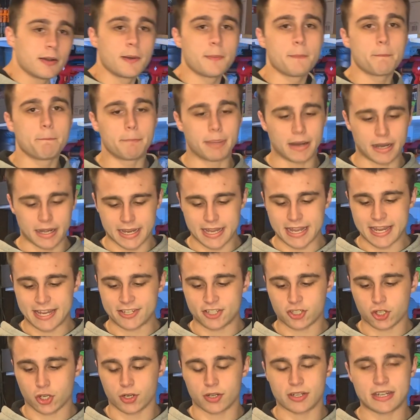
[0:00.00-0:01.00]
but
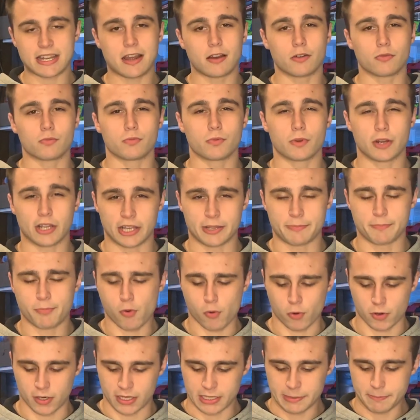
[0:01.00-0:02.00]
it turned out really
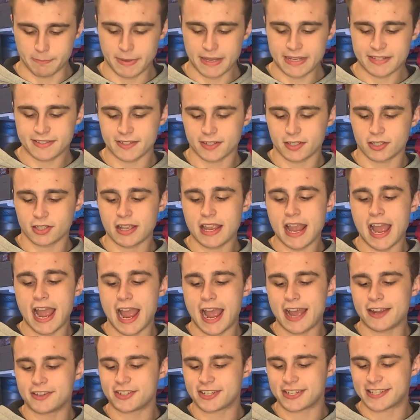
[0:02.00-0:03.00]
poorly. Basically, I
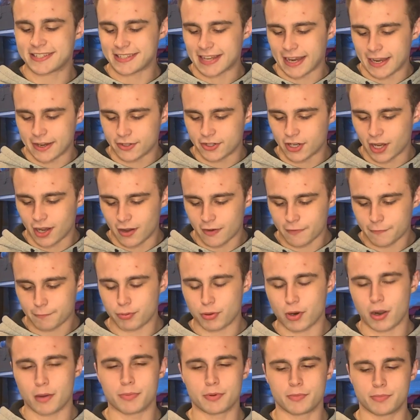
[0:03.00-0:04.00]
had to sand off
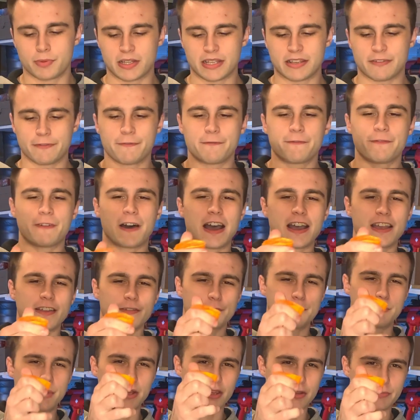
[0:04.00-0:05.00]
probably 5
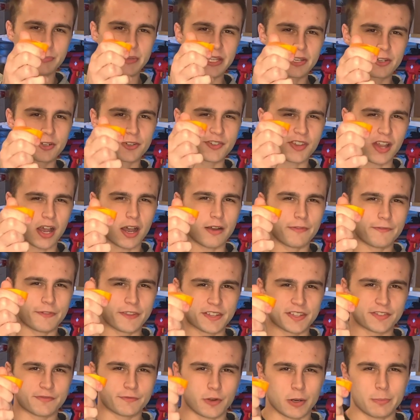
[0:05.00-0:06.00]
millimeters off
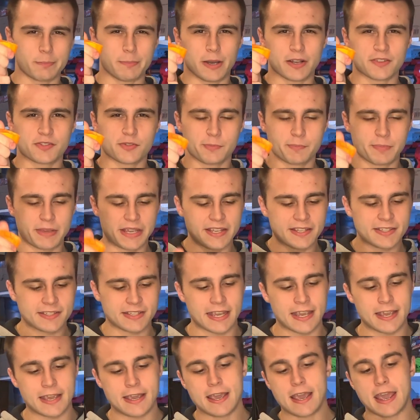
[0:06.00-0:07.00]
this front muzzle piece
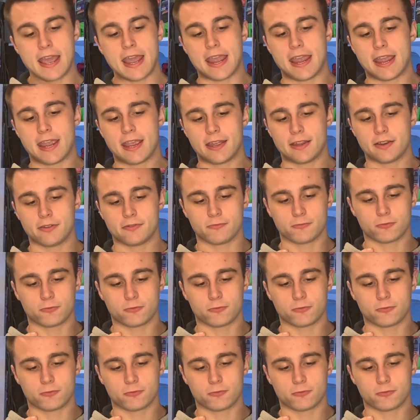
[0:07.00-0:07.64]
and